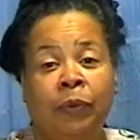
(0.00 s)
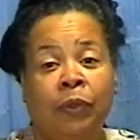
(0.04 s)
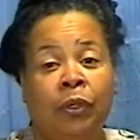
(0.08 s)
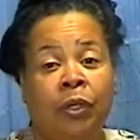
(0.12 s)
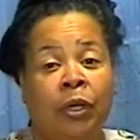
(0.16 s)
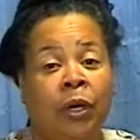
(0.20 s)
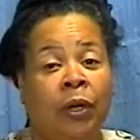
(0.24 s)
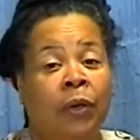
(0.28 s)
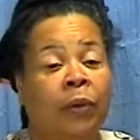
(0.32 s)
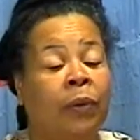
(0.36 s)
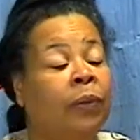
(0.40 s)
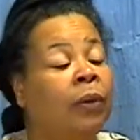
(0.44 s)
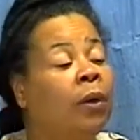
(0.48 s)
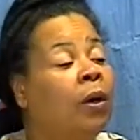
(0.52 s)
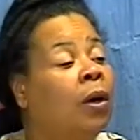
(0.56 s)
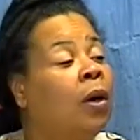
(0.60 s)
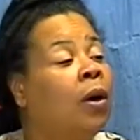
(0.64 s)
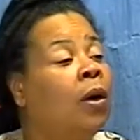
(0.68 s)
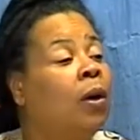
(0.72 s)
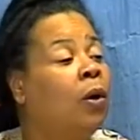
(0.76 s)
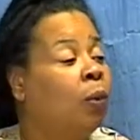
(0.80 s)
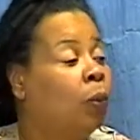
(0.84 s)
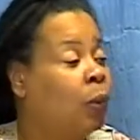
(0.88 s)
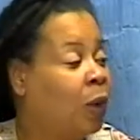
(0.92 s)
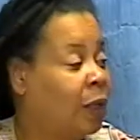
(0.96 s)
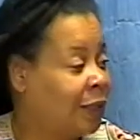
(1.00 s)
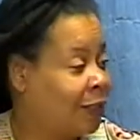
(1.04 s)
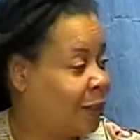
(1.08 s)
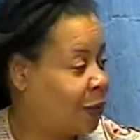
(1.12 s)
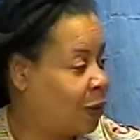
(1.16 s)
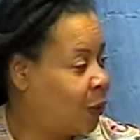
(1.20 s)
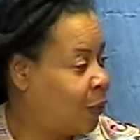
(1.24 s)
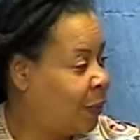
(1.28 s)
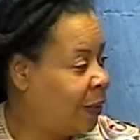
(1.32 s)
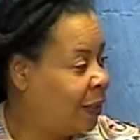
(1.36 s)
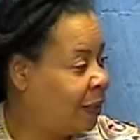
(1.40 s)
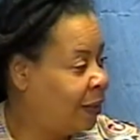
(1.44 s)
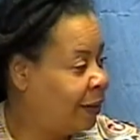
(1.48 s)
know mm -hmm. what's
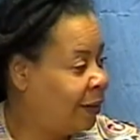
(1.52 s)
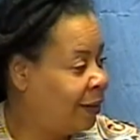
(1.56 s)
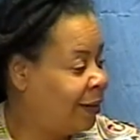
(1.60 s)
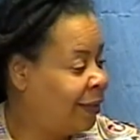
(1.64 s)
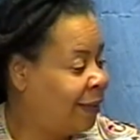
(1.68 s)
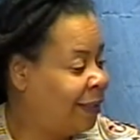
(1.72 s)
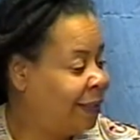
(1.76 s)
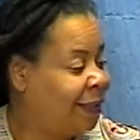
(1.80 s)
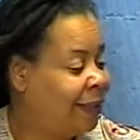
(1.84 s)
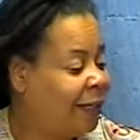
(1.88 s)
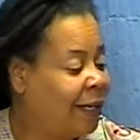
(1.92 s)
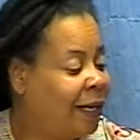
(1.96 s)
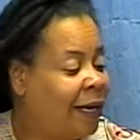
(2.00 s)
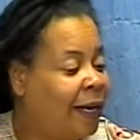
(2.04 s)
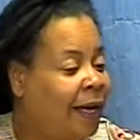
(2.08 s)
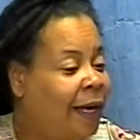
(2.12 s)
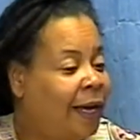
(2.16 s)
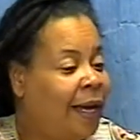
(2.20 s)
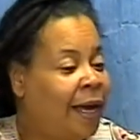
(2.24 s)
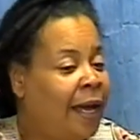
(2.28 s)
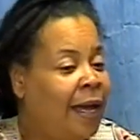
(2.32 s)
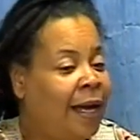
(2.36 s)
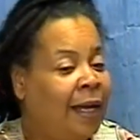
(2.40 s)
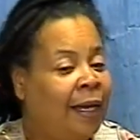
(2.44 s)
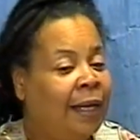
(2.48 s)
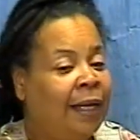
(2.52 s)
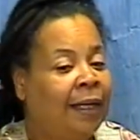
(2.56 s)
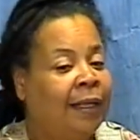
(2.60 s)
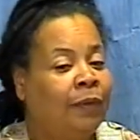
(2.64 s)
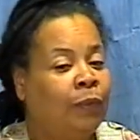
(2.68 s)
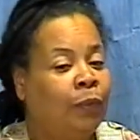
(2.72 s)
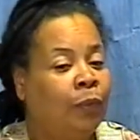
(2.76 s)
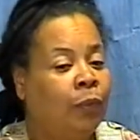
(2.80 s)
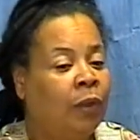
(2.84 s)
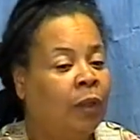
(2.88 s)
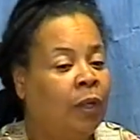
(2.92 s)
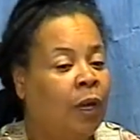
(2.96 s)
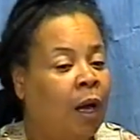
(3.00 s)
going on. Mm -hmm.
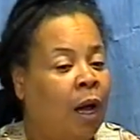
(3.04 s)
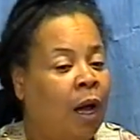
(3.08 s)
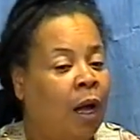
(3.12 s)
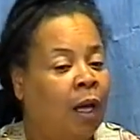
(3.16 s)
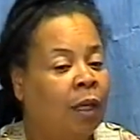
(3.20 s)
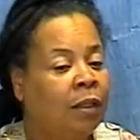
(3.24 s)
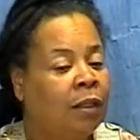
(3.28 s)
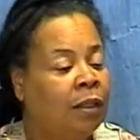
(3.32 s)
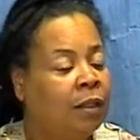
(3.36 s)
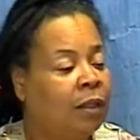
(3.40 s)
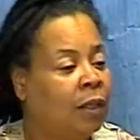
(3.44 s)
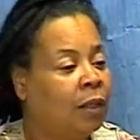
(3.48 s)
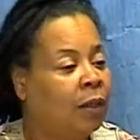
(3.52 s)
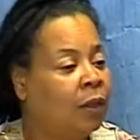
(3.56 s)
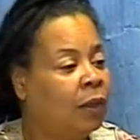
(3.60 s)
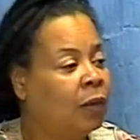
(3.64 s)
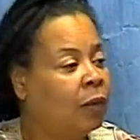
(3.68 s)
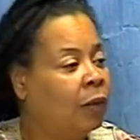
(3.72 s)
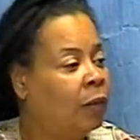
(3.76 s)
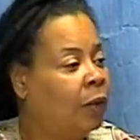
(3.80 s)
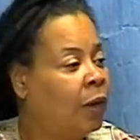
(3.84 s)
And we'll also